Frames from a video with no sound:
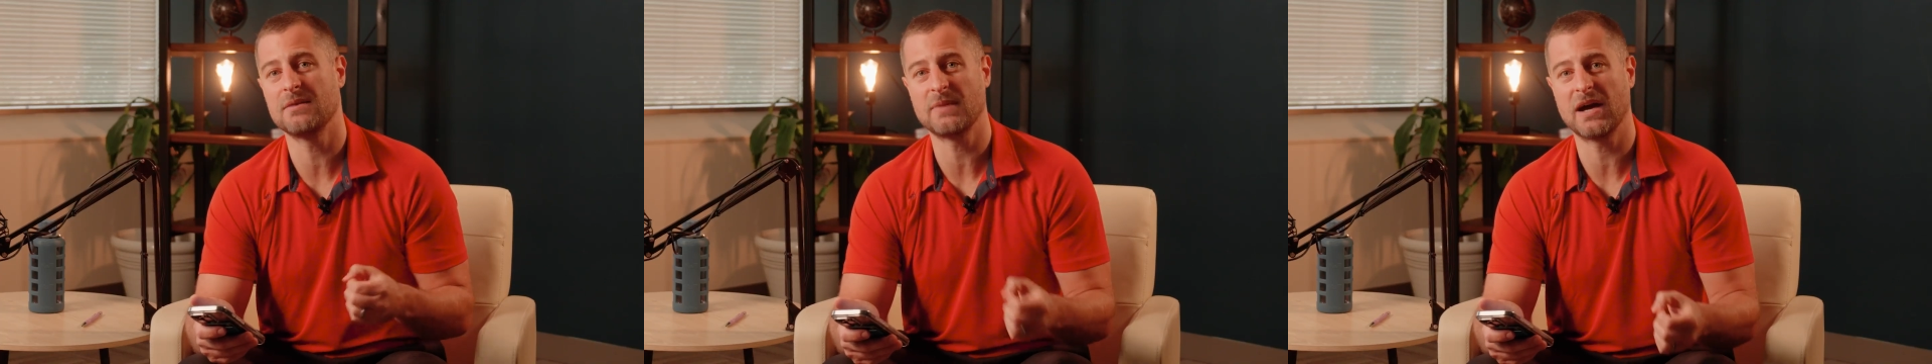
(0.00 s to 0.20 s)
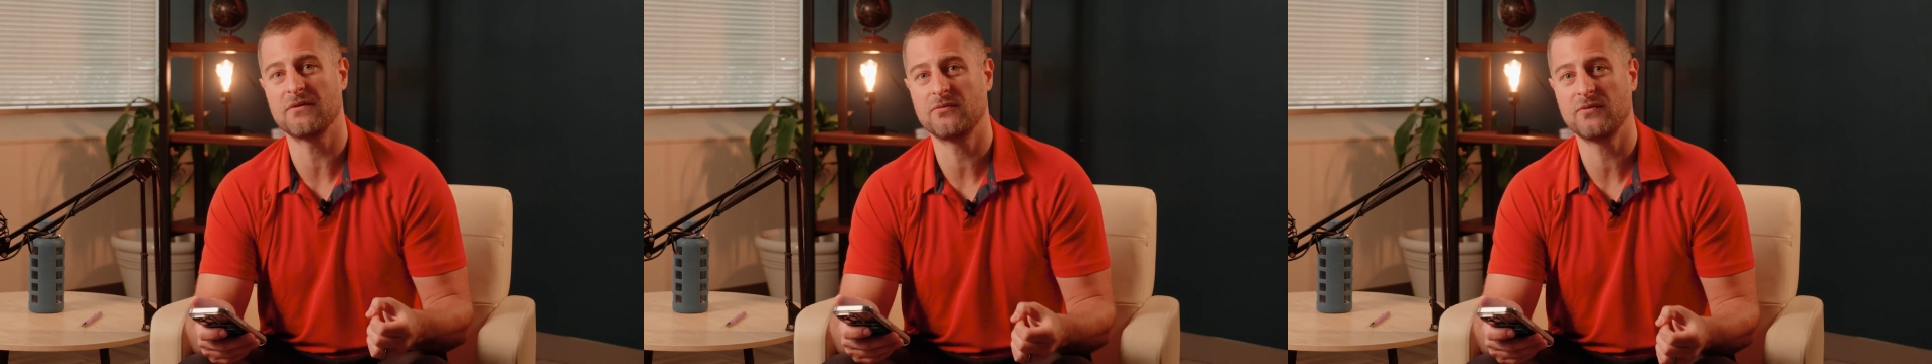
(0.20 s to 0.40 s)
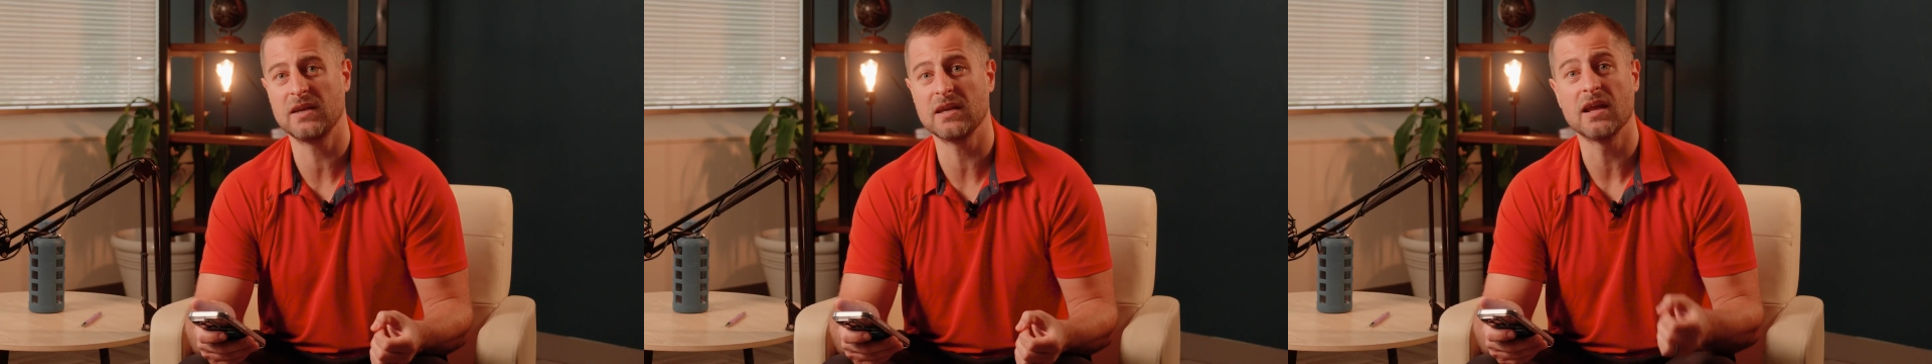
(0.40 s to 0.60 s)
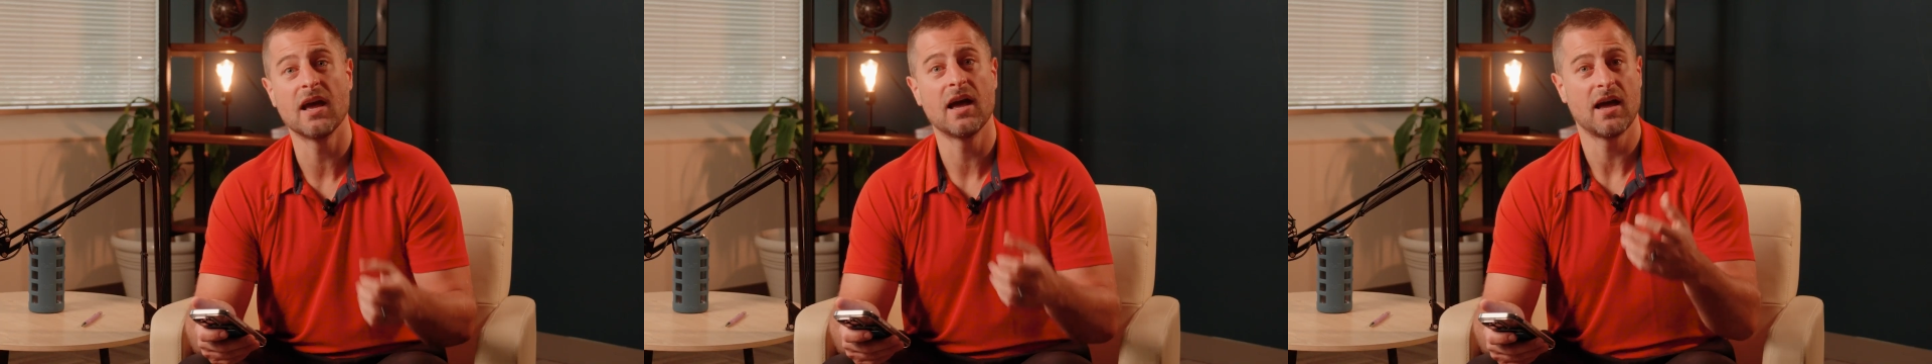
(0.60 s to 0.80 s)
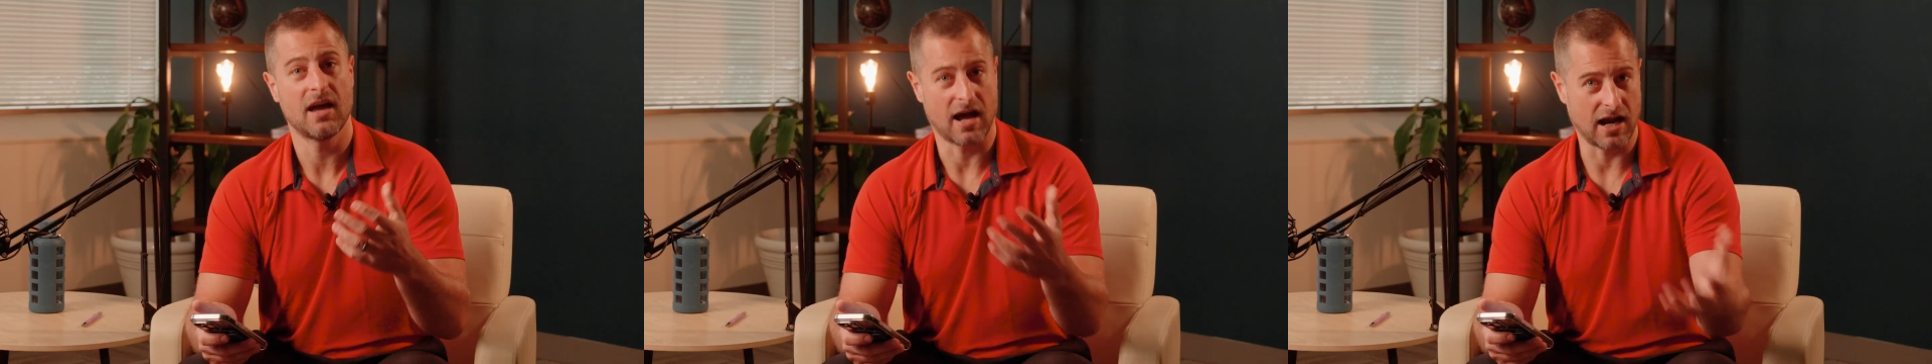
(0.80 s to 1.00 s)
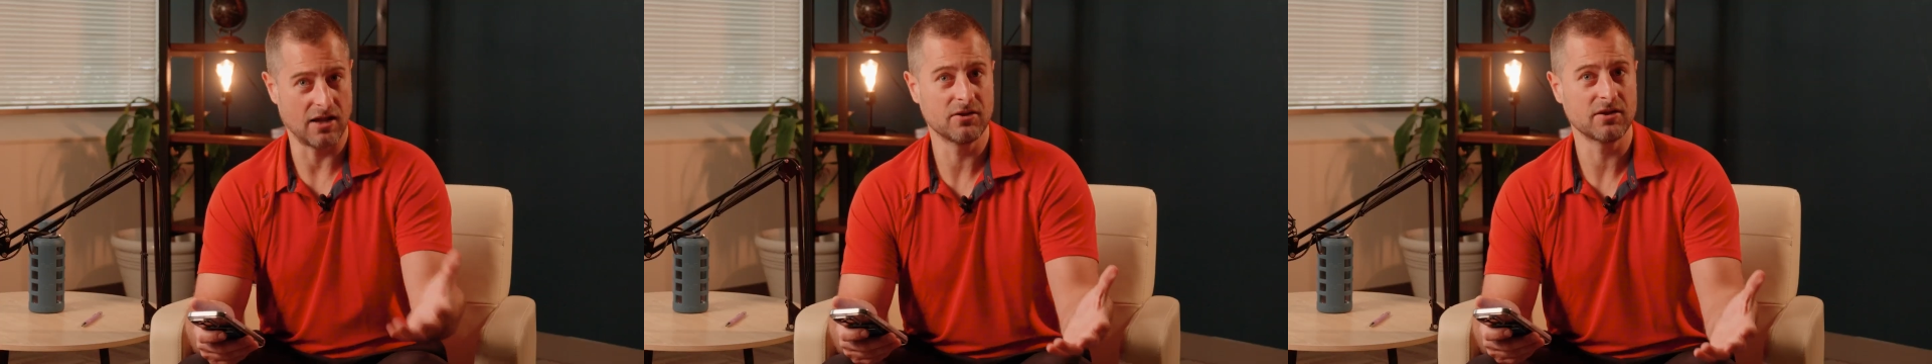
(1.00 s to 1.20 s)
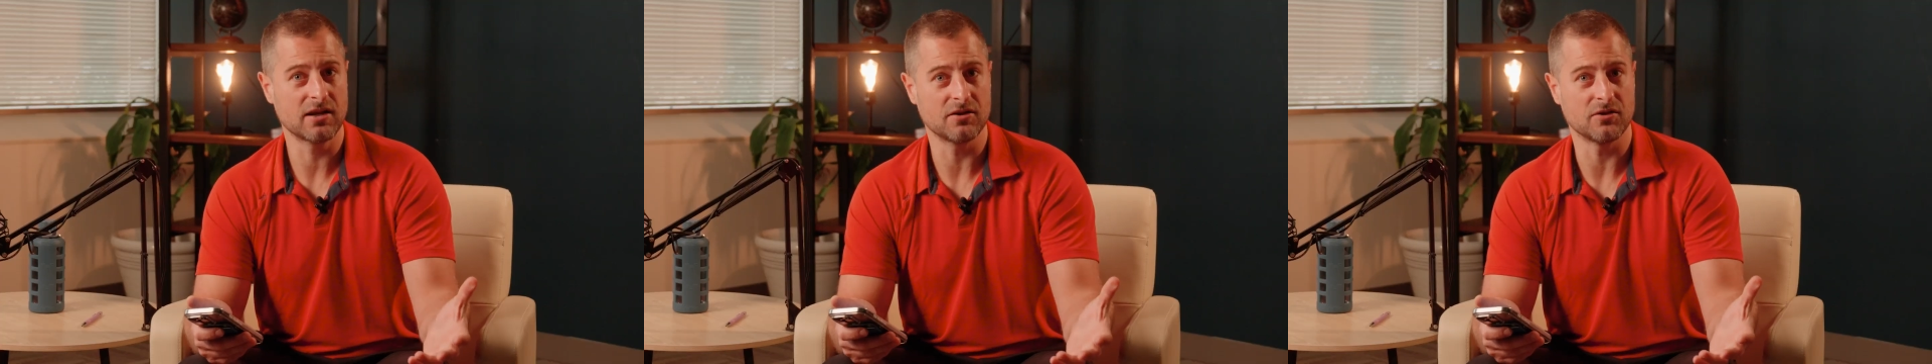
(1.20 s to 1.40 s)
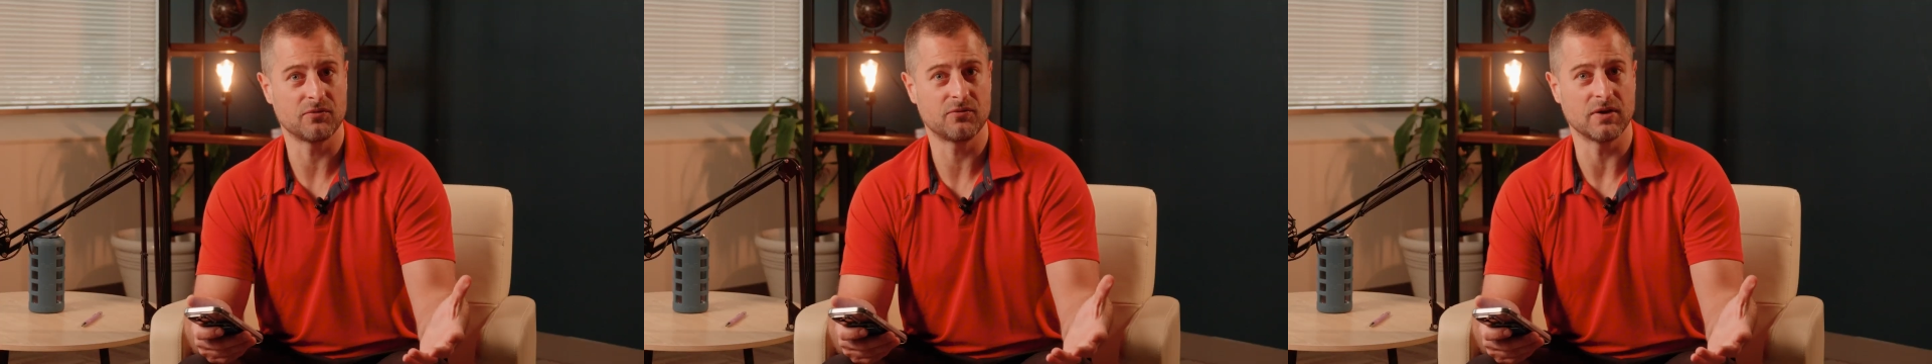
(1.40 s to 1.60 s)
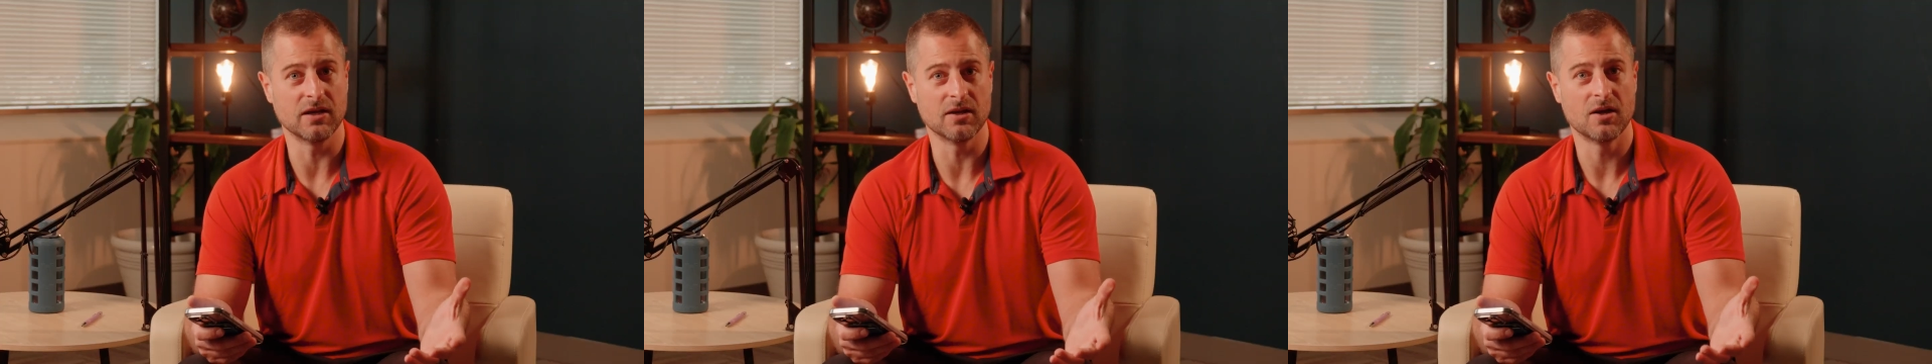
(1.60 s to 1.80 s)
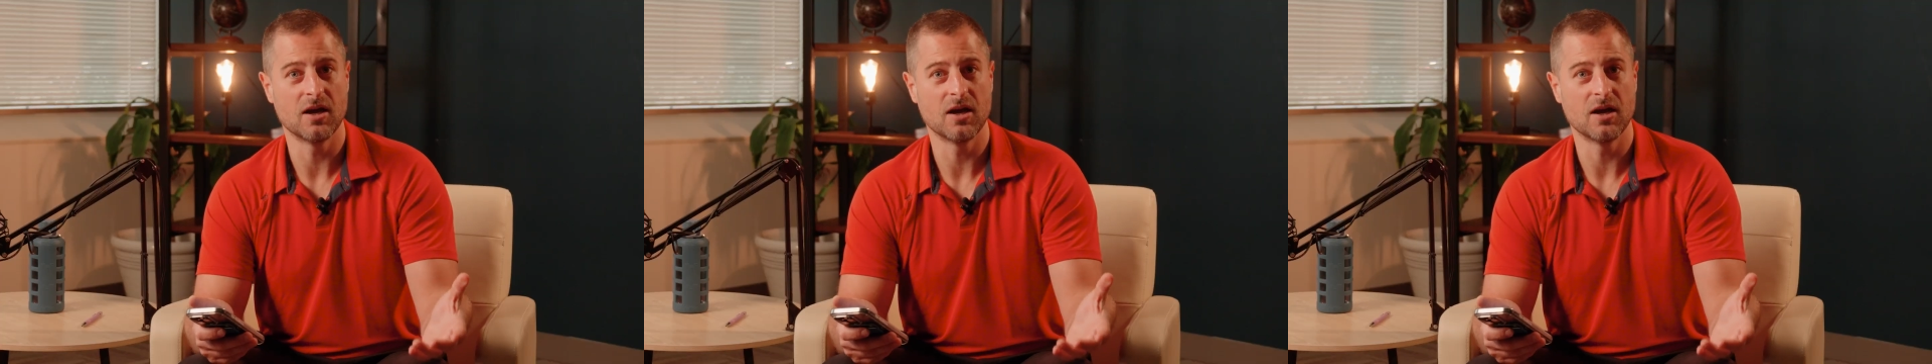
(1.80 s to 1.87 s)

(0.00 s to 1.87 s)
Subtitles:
in my feet, I look at your feet,